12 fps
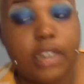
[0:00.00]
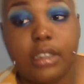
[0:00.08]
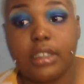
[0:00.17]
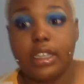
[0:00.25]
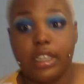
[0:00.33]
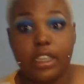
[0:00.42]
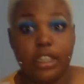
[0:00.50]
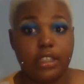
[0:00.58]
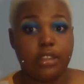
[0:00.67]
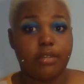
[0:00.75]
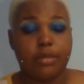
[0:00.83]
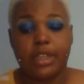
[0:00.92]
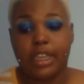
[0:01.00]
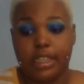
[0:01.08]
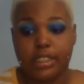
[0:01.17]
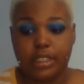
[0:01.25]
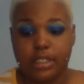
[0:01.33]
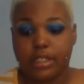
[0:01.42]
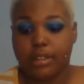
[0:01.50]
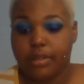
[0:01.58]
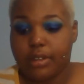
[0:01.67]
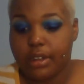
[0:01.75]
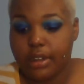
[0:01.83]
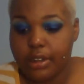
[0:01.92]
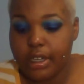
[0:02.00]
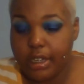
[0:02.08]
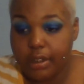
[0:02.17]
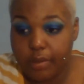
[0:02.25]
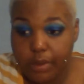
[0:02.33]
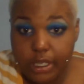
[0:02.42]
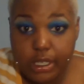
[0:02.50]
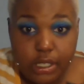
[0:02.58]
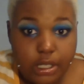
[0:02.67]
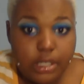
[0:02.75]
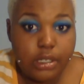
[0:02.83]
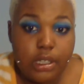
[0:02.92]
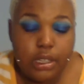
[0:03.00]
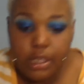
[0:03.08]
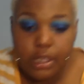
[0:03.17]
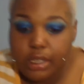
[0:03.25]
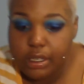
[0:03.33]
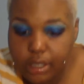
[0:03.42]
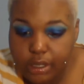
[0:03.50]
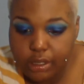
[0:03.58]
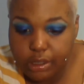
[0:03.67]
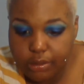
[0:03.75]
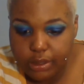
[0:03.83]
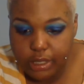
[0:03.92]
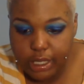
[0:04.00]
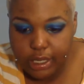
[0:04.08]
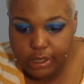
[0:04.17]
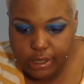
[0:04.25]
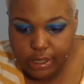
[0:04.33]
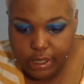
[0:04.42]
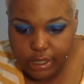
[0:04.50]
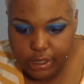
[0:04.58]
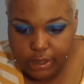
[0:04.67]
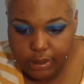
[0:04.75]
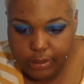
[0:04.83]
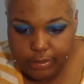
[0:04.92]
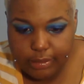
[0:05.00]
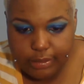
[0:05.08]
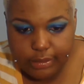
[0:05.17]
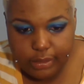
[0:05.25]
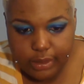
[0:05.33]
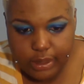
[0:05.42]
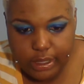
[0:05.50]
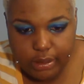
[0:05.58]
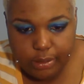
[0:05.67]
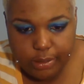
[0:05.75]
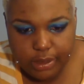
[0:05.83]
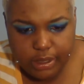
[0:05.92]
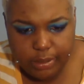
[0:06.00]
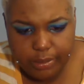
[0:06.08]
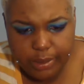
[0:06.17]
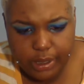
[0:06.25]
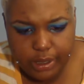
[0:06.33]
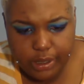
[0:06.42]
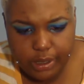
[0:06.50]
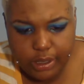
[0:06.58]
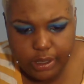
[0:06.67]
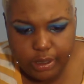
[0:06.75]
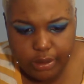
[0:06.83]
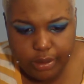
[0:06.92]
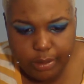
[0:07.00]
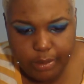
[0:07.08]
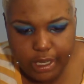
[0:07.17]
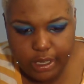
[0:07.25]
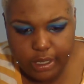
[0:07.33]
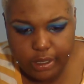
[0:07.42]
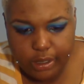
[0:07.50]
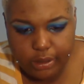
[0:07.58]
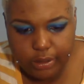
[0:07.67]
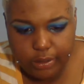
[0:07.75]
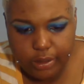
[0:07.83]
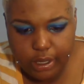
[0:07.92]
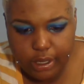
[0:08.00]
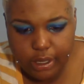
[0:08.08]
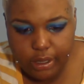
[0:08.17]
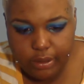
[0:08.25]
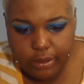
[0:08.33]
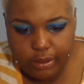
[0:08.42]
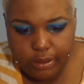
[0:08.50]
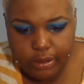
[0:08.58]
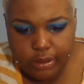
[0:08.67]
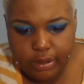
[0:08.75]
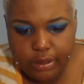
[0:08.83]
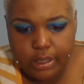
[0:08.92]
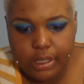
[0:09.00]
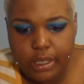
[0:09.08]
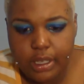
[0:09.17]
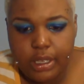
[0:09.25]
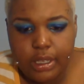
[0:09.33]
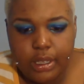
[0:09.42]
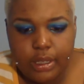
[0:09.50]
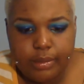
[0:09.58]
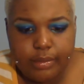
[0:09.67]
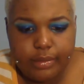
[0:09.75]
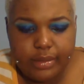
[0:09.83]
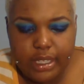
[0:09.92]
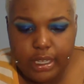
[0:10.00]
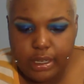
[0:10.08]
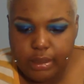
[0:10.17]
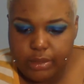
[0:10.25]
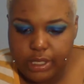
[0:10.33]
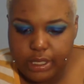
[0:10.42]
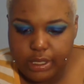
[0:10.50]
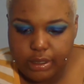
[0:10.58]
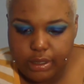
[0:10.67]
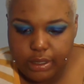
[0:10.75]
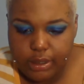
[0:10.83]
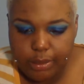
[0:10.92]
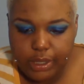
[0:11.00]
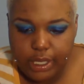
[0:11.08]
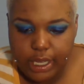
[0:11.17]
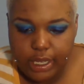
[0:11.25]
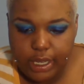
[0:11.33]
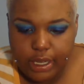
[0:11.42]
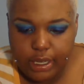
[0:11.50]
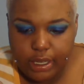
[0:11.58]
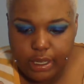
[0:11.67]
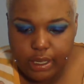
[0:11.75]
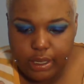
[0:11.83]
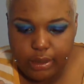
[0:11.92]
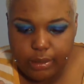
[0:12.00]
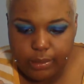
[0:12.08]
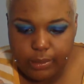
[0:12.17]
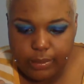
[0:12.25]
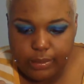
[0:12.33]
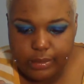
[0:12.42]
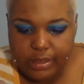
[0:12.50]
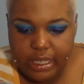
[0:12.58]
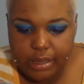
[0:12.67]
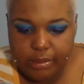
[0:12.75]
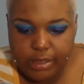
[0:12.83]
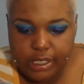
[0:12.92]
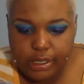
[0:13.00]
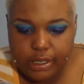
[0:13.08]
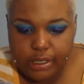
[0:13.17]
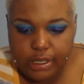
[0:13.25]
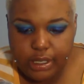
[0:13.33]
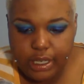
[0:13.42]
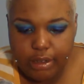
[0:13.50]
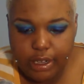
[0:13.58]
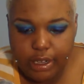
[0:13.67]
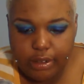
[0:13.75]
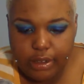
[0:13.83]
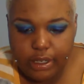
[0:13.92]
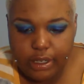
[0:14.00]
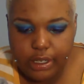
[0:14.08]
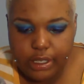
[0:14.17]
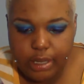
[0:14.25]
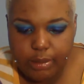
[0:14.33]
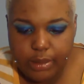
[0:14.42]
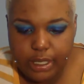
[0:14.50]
I don't like either, when my eyes get so watery and wet, the glue will not stick. So I'm going to peel the little remaining glue off, and I'm just going to apply that again, and I'm just going to stick it right on there this time.